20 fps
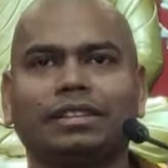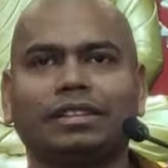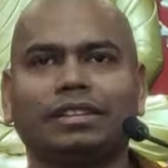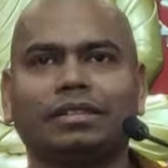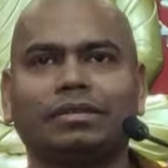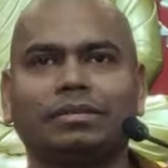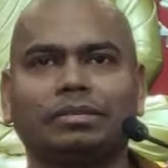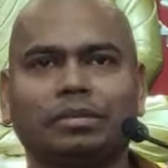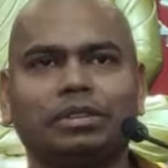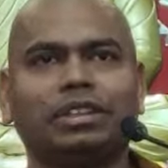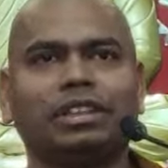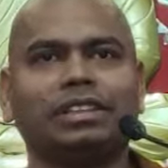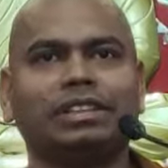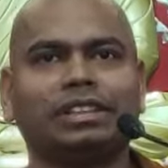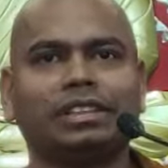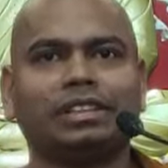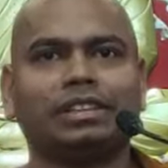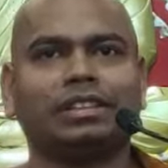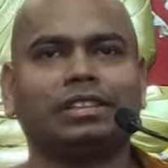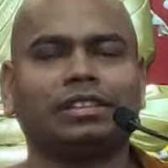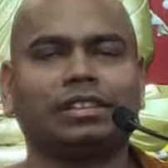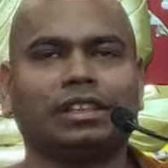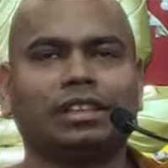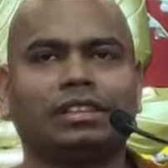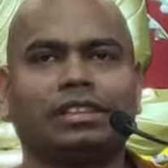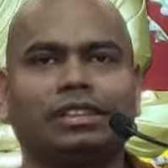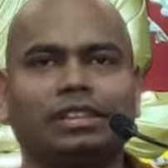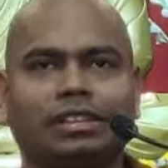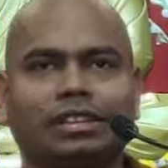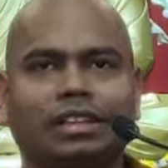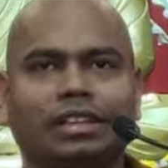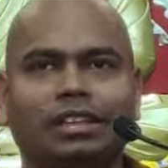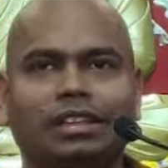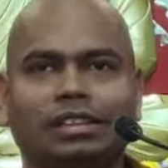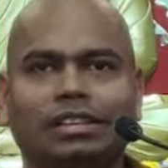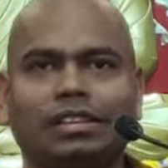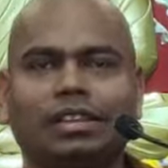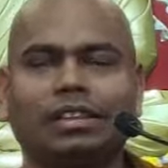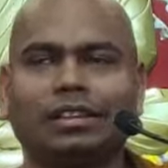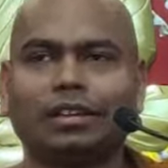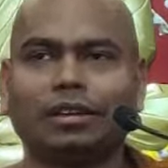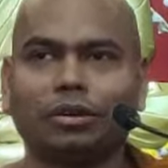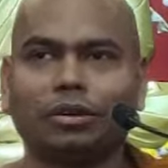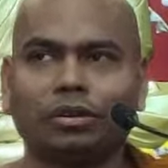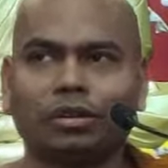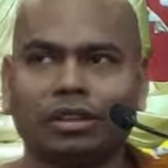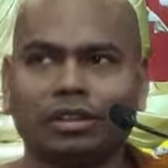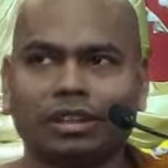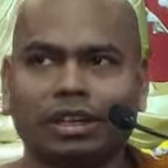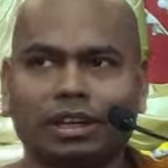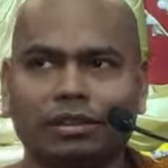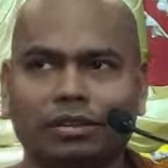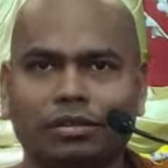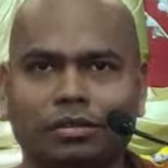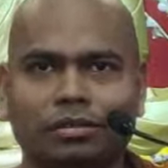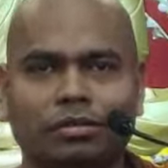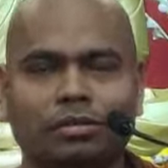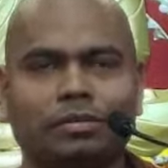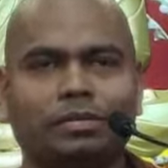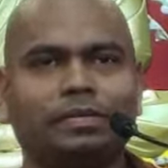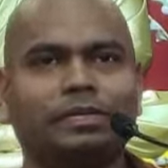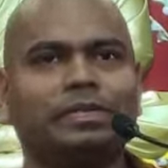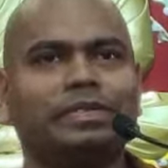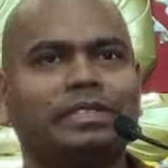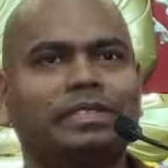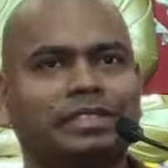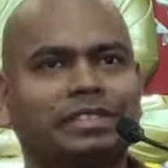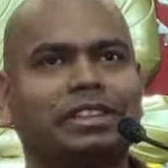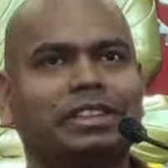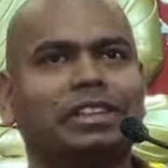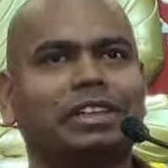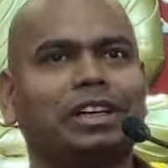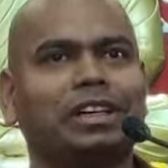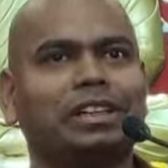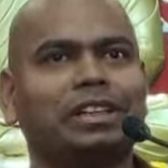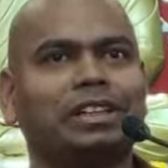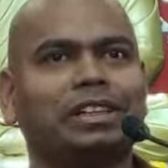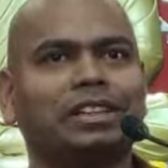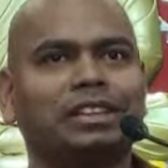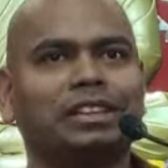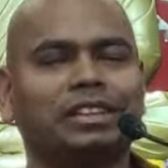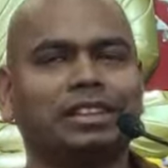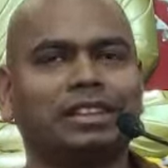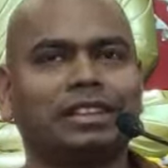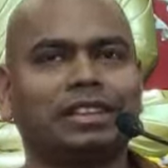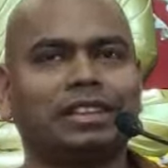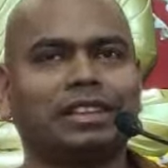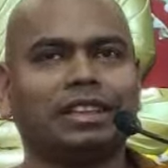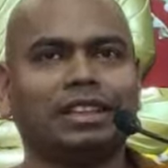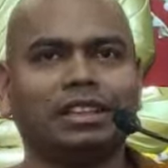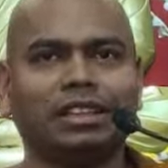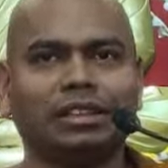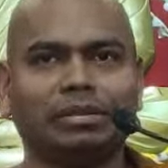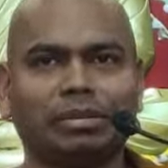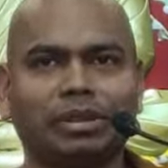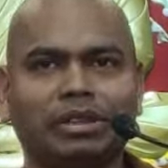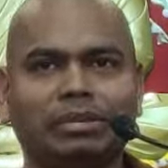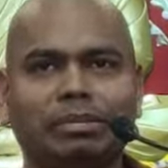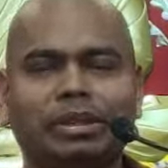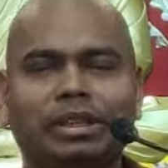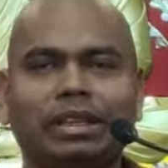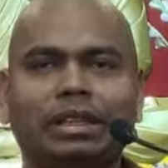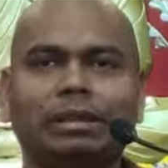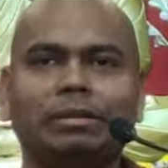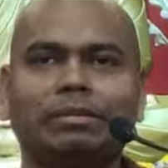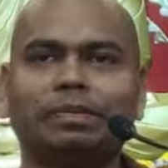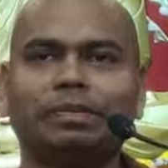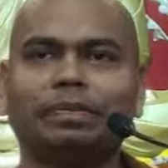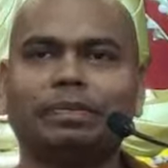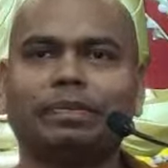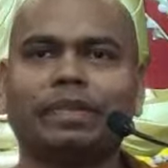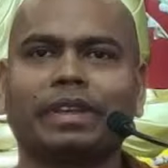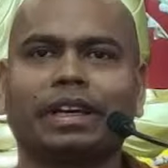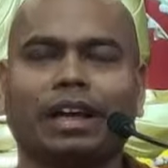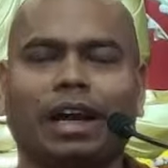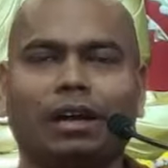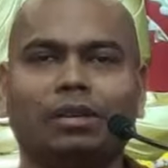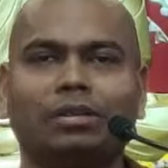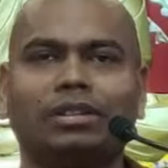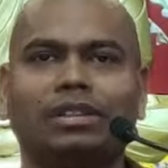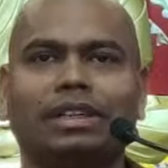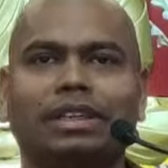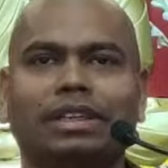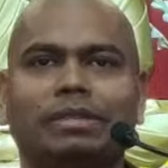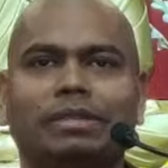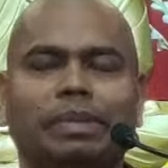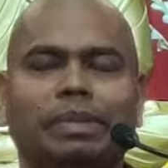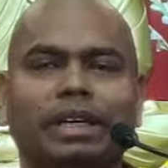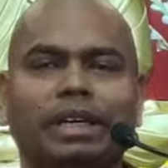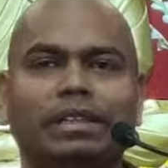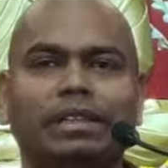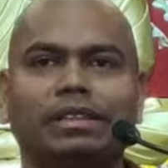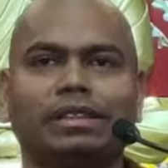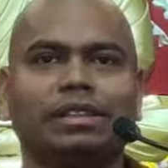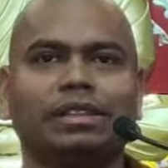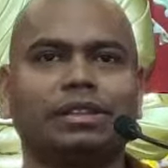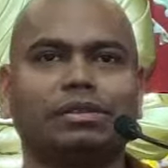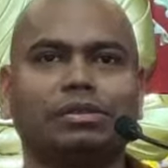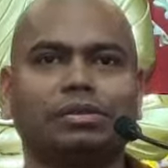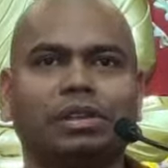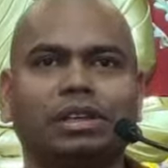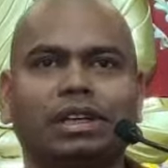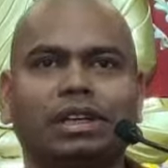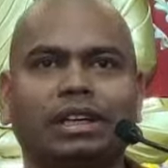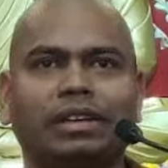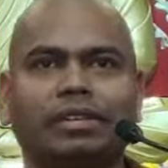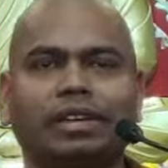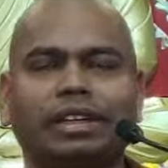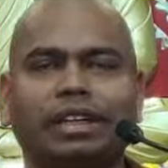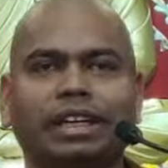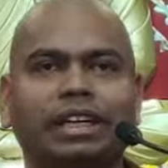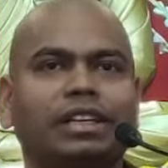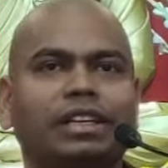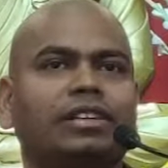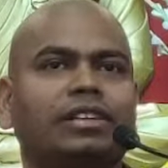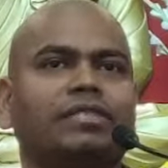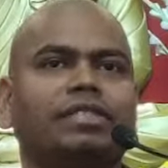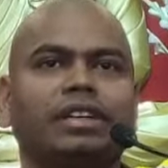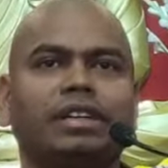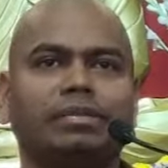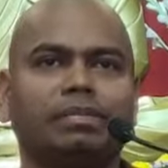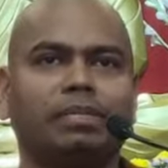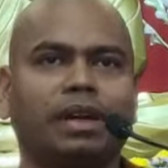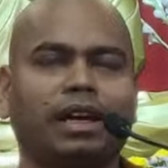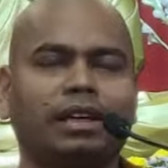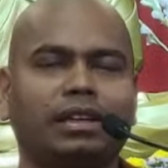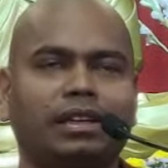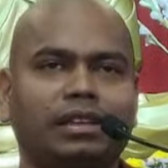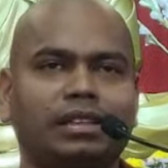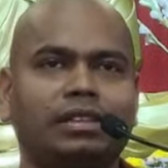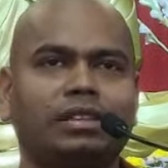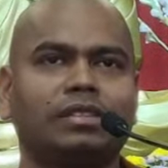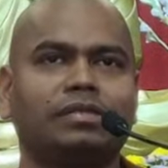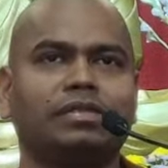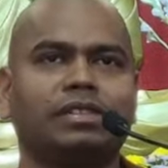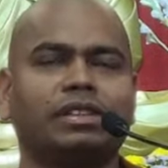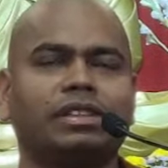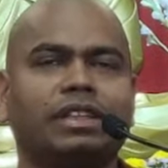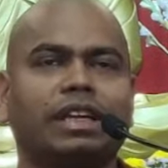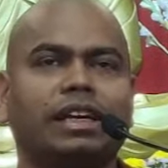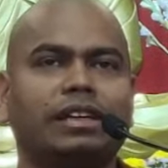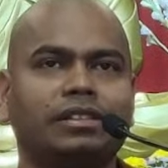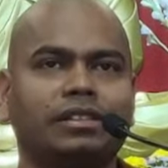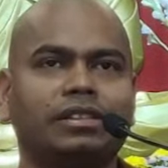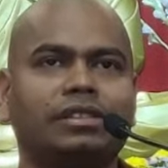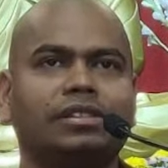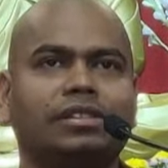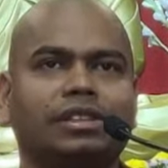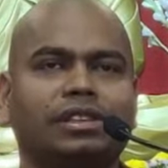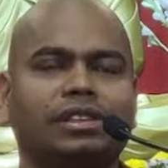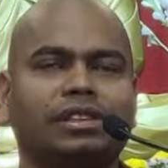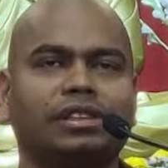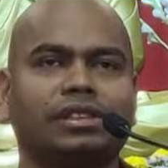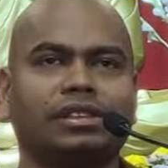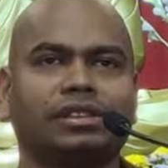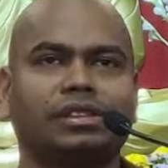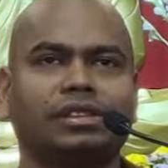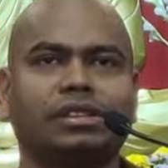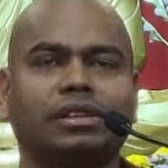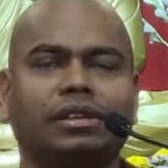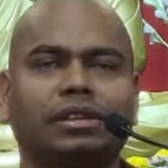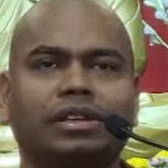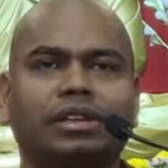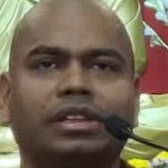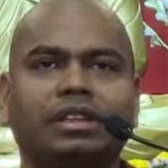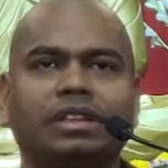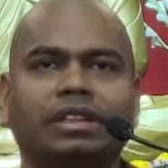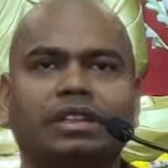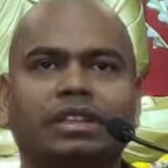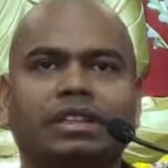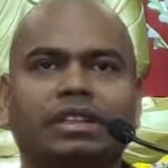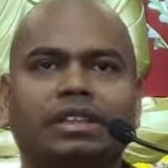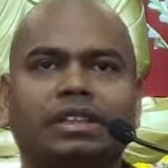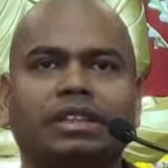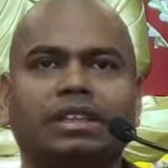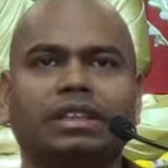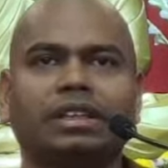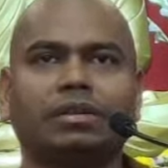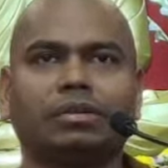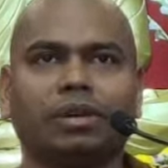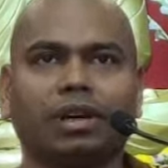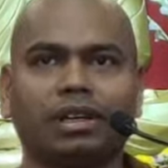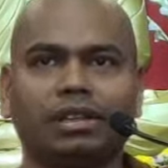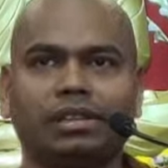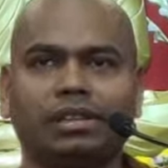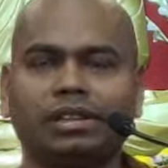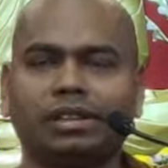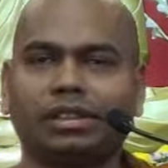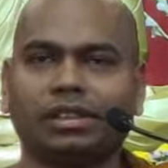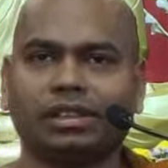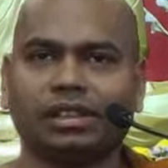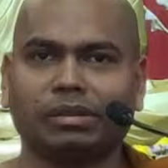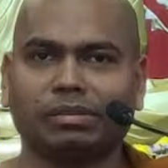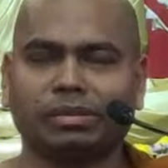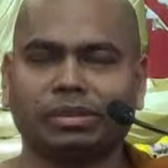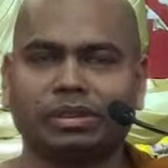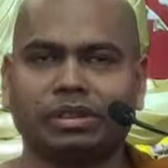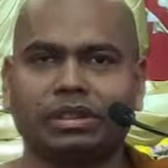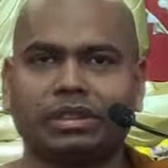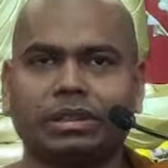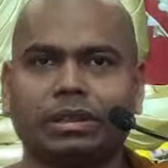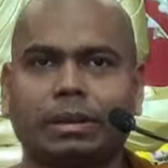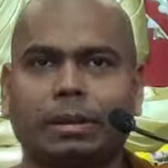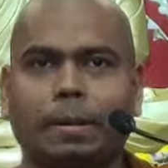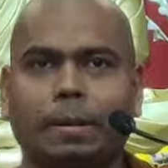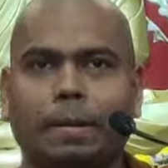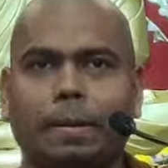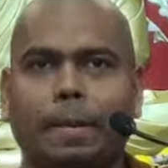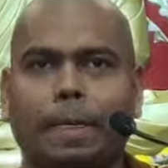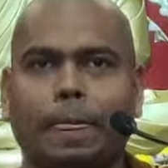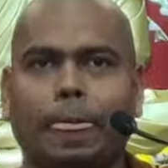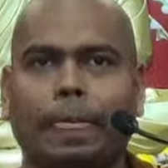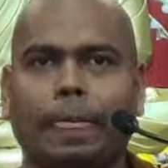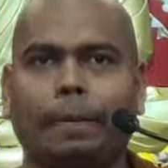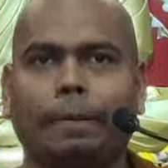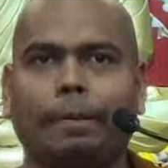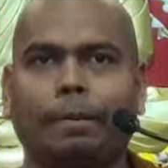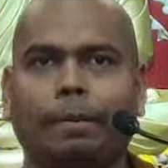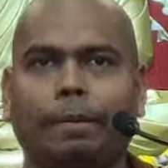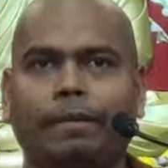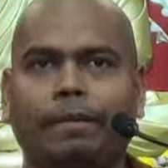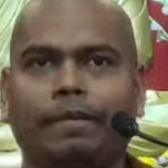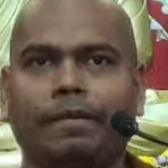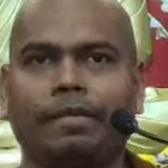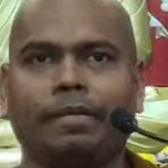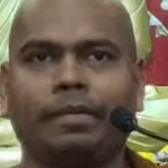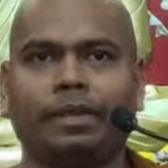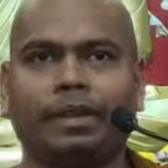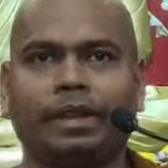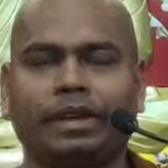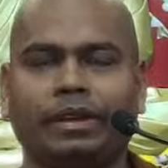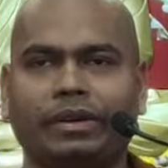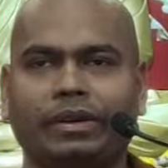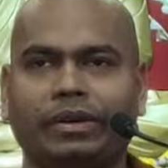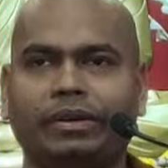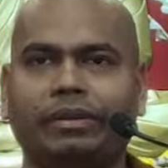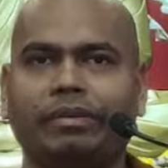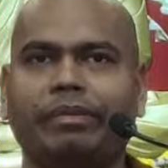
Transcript: Buddha says, Dasa Sahasa Lokadhatu. There are innumerable, countless beings who are living in different planets, different existences, world systems, you know.